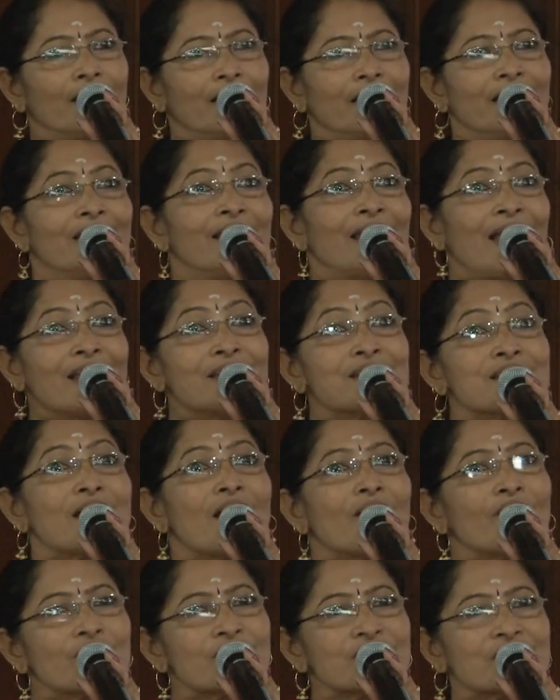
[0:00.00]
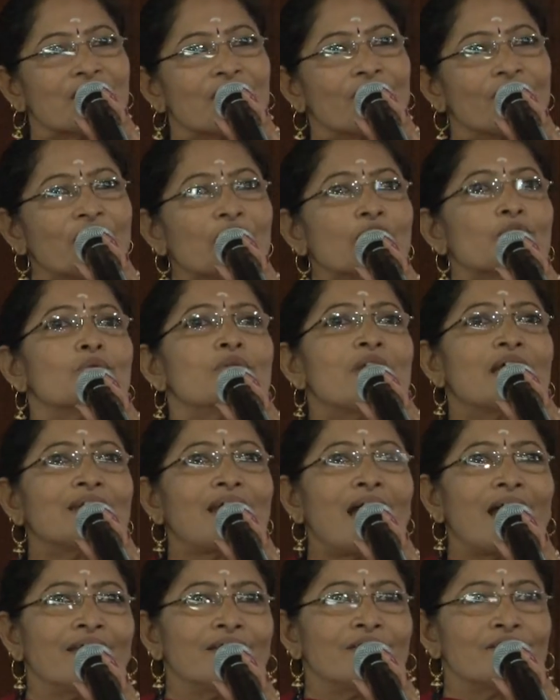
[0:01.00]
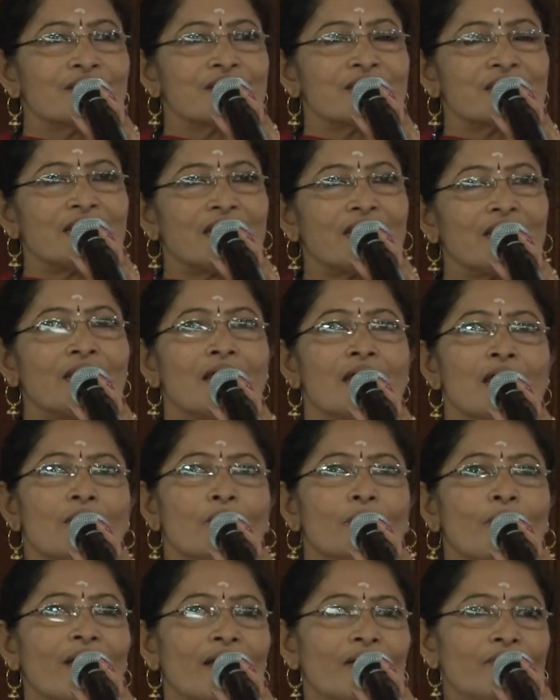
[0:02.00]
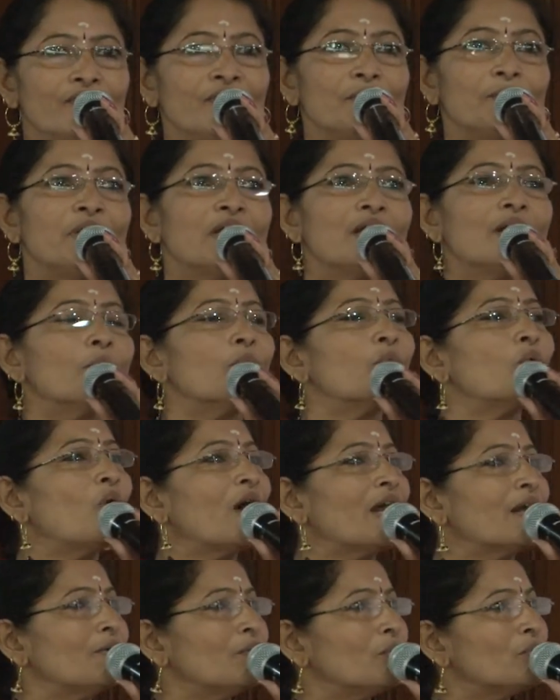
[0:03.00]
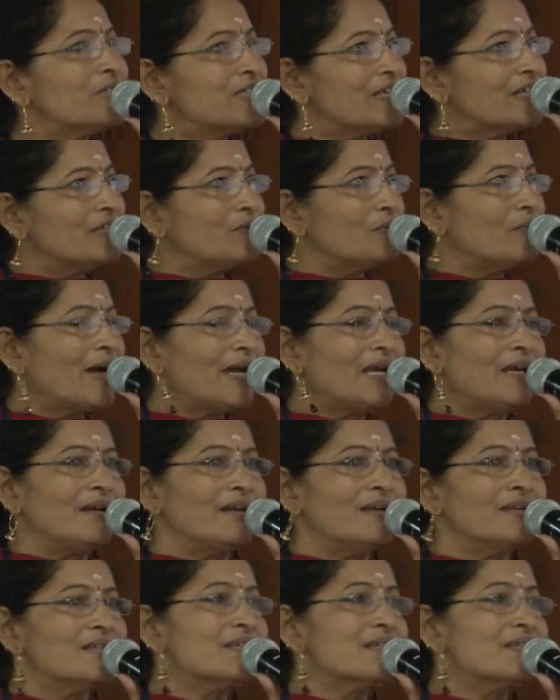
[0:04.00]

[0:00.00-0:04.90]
enhance ourselves into that higher state where we become one with the divine,